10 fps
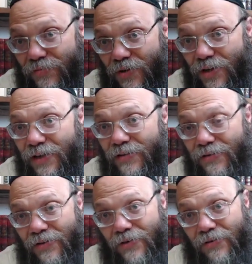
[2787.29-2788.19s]
Okay,
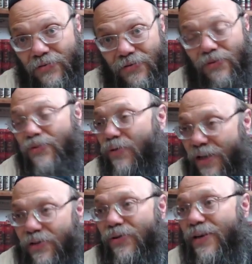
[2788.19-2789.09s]
so you
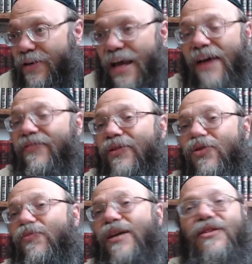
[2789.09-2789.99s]
can have in
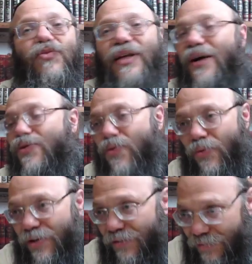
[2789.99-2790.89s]
2 minutes without
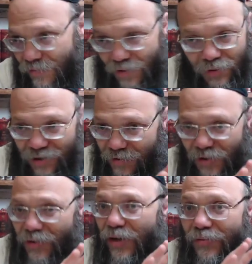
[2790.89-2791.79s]
choking. No
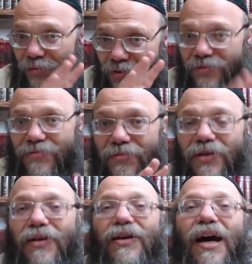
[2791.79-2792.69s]
doubt. Just
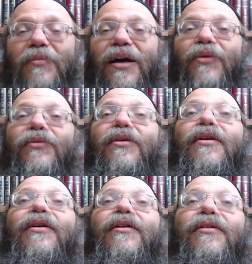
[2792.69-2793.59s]
calm down.
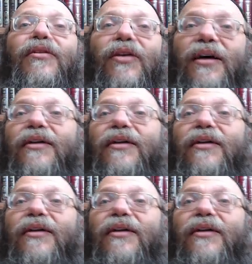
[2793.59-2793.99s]
Okay,